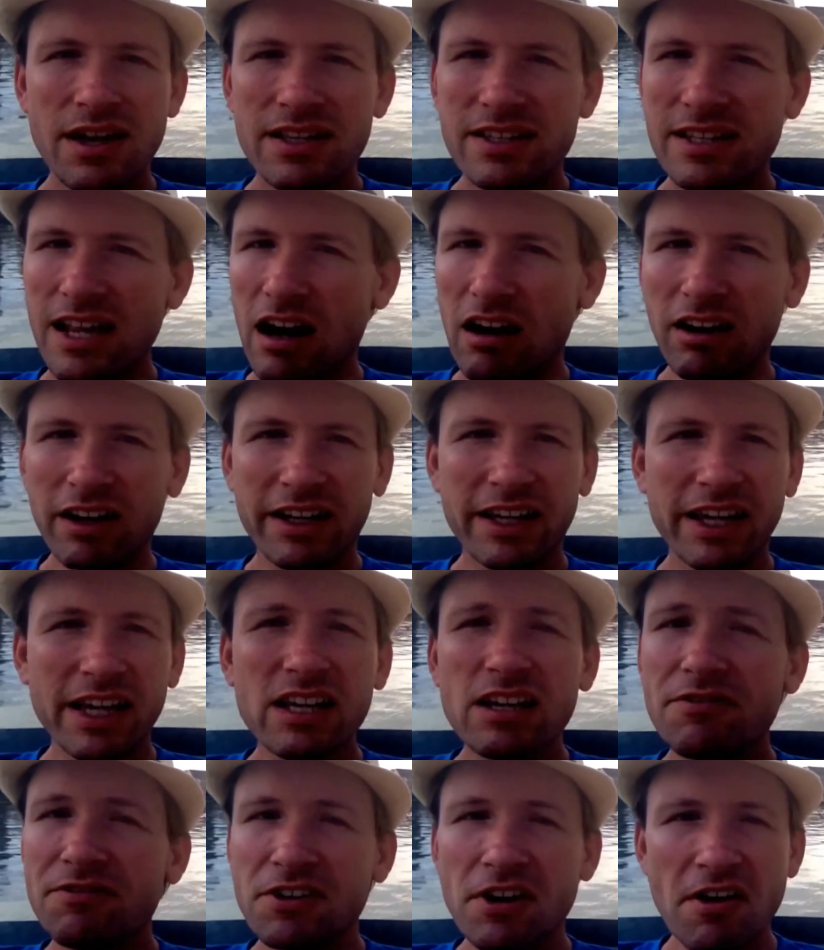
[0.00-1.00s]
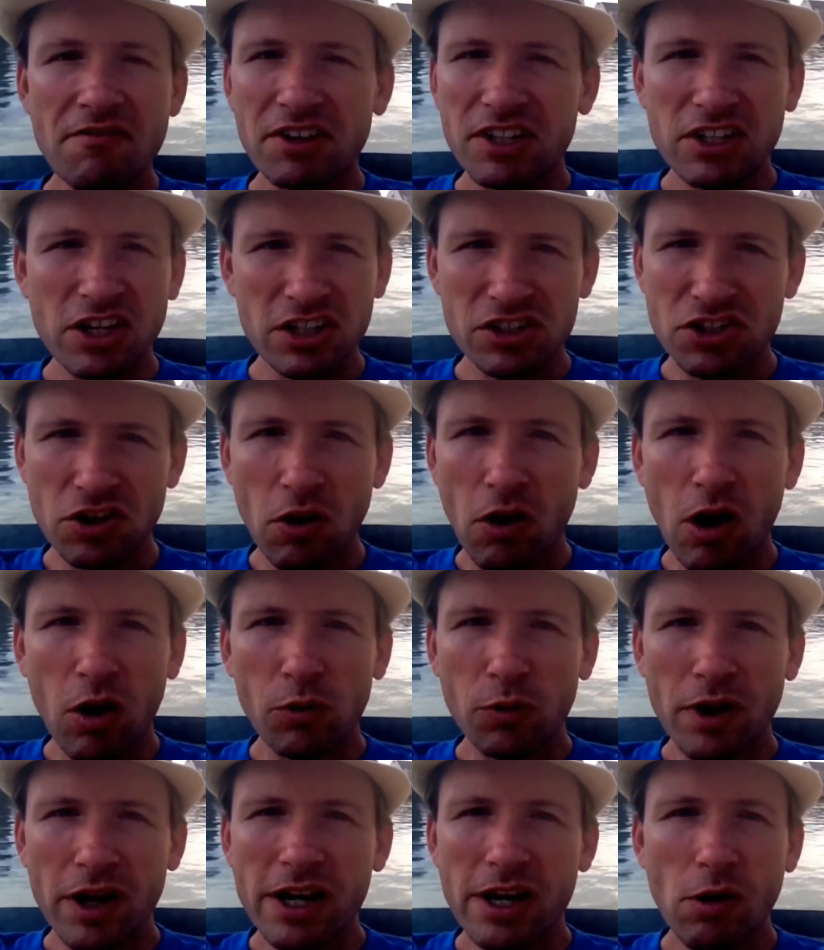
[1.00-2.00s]
Now, again, if you haven't done so
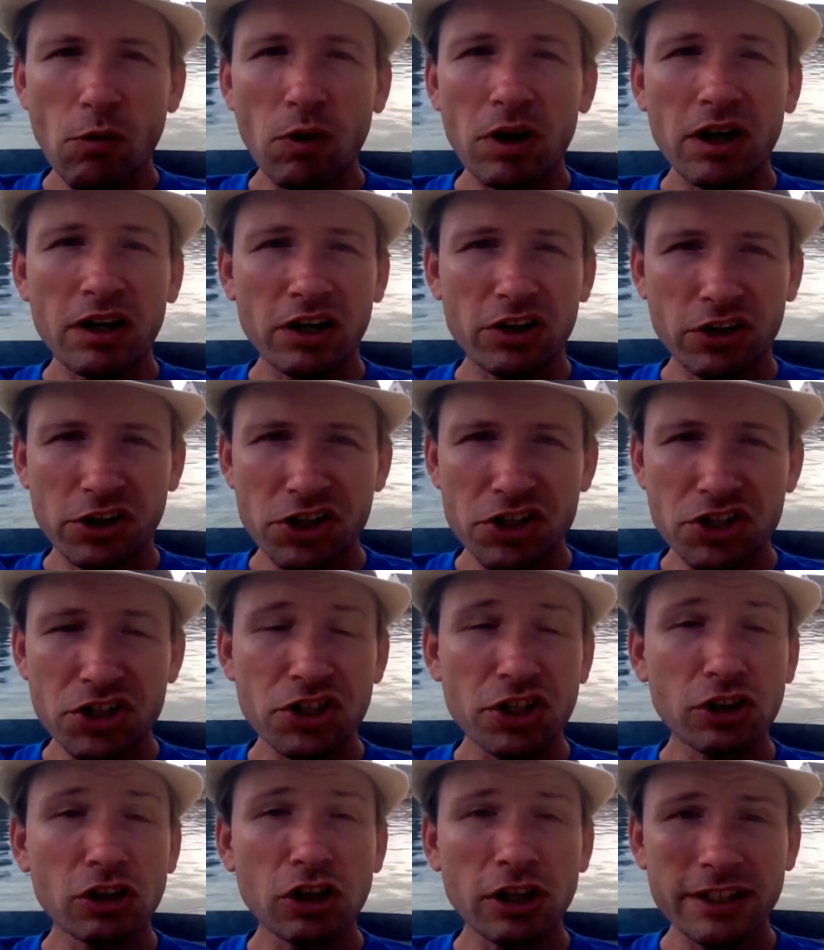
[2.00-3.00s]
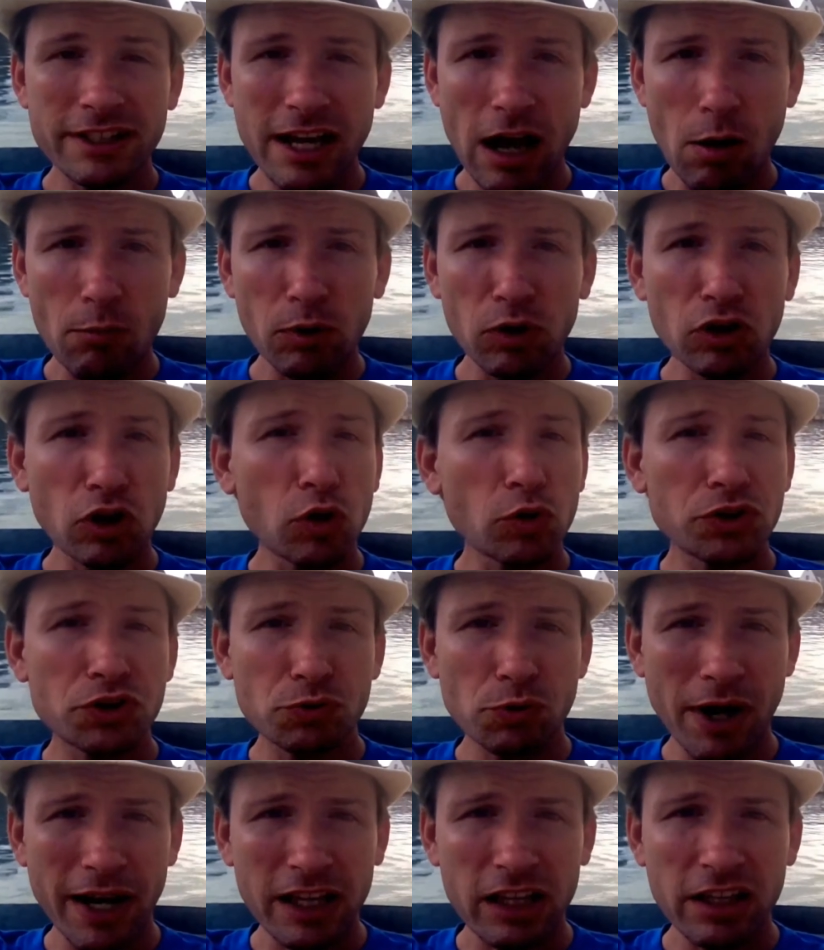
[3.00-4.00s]
already, I want to encourage you to look down below
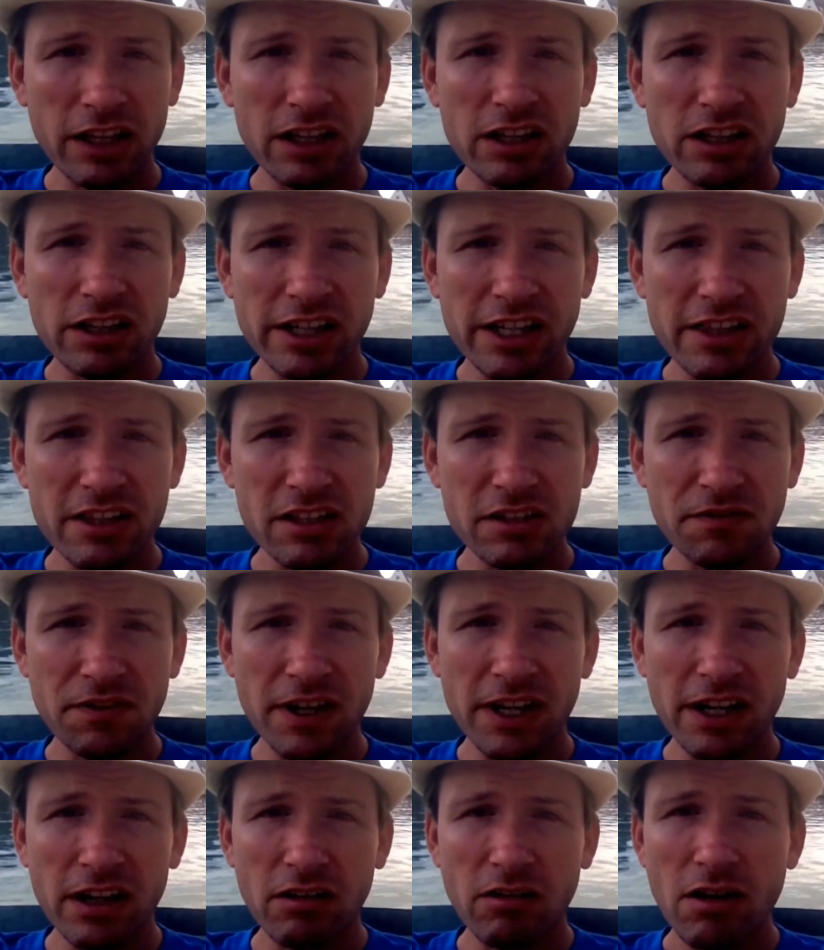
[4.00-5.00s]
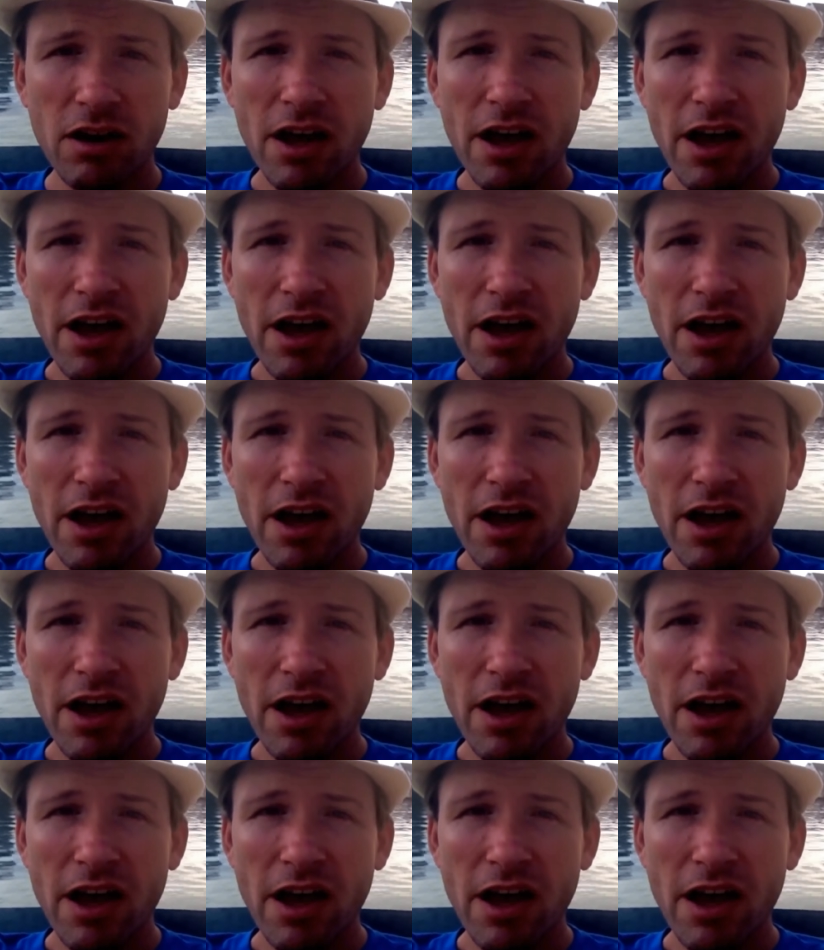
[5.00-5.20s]
directly underneath this video